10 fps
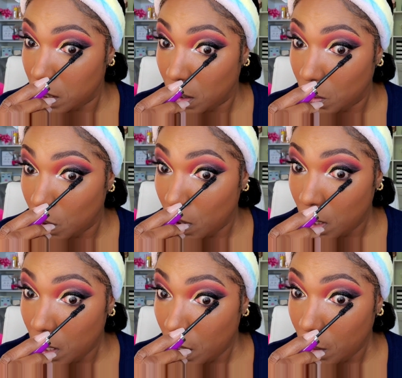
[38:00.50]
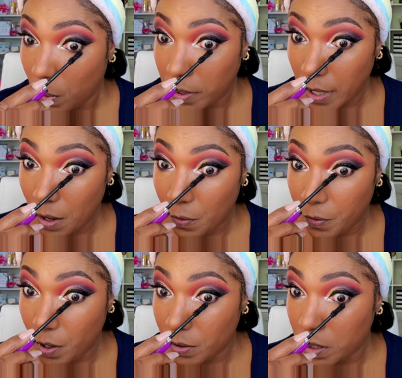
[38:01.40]
you know,
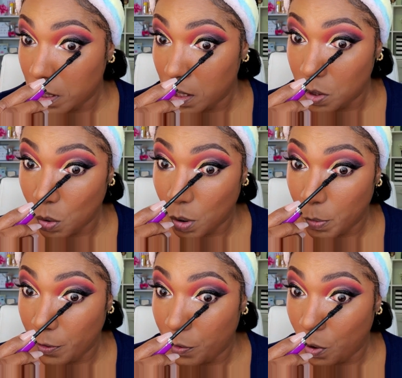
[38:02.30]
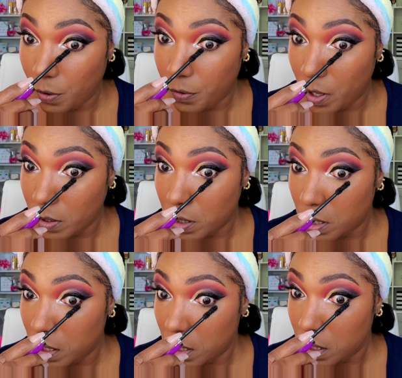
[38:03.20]
without falsies or before
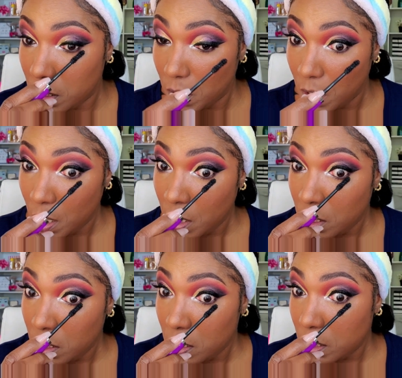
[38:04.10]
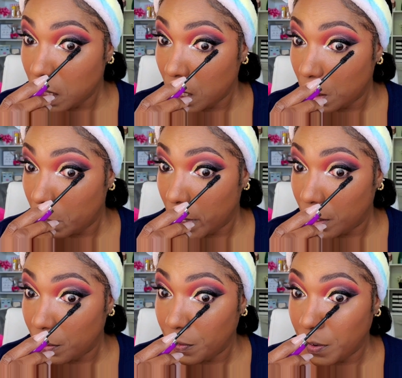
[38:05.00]
falsies, just to get a
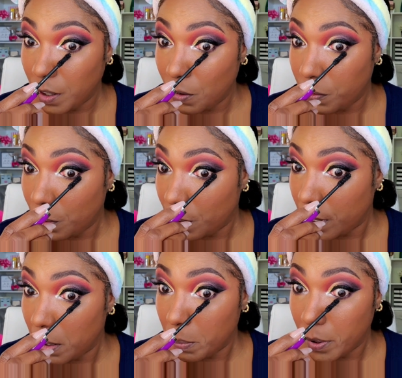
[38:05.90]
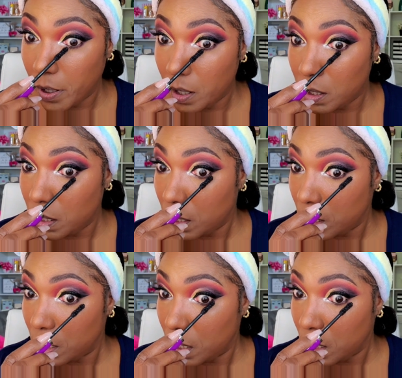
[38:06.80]
better feel for it. But
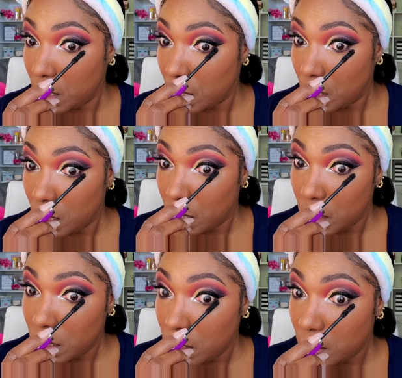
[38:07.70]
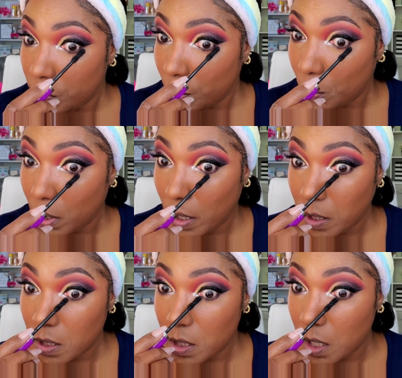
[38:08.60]
just from what I
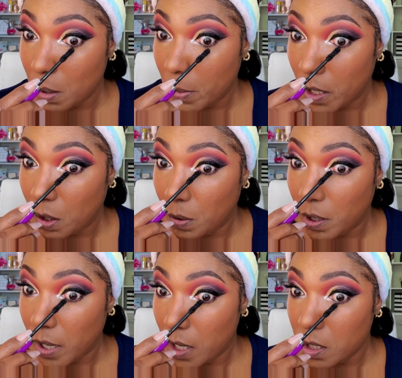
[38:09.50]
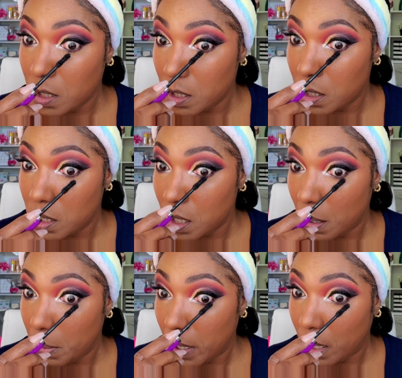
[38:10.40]
can see on my lower lashes, it's
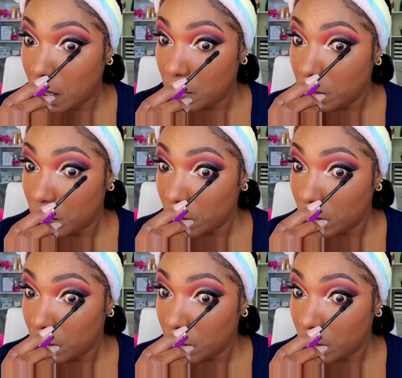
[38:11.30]
not bad.